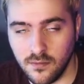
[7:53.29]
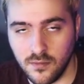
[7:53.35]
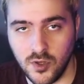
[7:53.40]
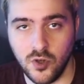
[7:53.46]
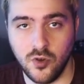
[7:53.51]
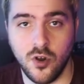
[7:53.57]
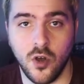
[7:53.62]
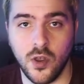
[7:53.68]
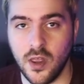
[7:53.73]

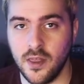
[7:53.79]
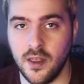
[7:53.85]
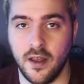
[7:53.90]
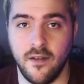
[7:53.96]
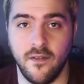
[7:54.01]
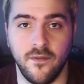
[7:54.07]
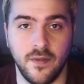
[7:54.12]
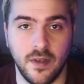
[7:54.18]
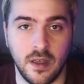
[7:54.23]
You know that
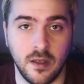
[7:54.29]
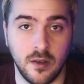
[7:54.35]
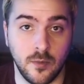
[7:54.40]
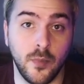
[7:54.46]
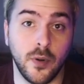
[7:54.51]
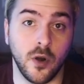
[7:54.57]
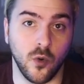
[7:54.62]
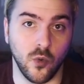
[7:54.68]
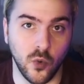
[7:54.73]
they've
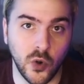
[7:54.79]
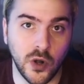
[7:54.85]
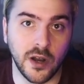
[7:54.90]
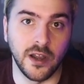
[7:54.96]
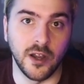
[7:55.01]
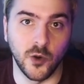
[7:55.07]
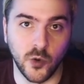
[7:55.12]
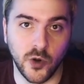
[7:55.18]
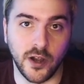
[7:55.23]
put a
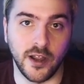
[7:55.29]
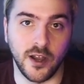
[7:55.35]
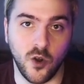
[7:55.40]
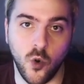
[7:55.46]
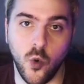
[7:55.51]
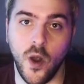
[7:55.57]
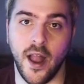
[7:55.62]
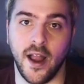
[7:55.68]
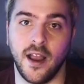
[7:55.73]
really, really
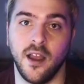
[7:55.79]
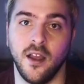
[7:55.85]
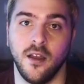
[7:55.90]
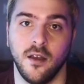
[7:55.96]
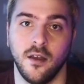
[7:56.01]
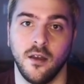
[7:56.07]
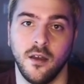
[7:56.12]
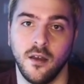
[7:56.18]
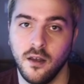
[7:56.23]
quick
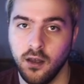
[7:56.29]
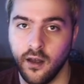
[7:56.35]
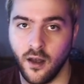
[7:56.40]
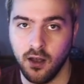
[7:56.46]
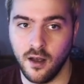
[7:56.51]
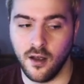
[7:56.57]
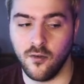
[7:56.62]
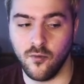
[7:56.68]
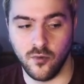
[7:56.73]

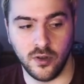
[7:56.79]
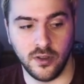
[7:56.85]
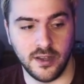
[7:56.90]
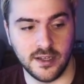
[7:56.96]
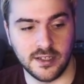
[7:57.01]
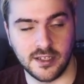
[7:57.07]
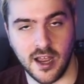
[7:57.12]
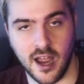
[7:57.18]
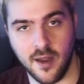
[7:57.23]

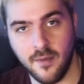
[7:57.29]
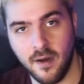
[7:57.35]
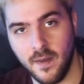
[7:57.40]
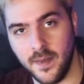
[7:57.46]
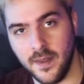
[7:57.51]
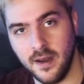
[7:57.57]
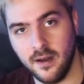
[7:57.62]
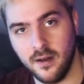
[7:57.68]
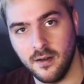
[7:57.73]
release time
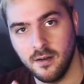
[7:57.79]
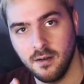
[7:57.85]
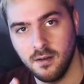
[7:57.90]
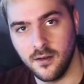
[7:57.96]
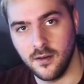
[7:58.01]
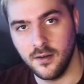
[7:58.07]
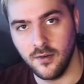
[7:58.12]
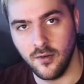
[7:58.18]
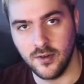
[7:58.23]
on their
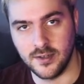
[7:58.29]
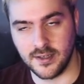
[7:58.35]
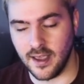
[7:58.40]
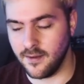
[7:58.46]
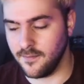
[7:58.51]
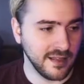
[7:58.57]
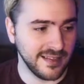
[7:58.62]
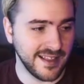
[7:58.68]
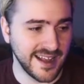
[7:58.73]
noise
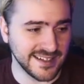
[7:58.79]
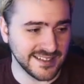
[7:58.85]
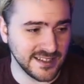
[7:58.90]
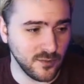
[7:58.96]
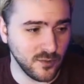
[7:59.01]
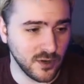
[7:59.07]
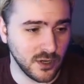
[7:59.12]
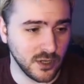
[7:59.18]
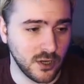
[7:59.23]
gate. Lastly,
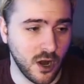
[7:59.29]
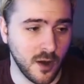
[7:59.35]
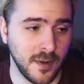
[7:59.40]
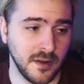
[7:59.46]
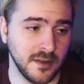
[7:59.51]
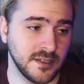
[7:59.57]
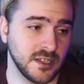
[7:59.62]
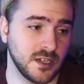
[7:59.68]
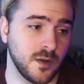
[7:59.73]
we're going to talk
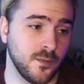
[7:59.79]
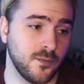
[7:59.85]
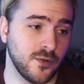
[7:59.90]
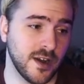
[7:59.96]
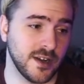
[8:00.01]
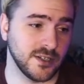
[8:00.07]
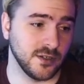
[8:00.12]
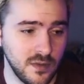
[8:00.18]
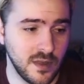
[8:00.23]
about is the compressor.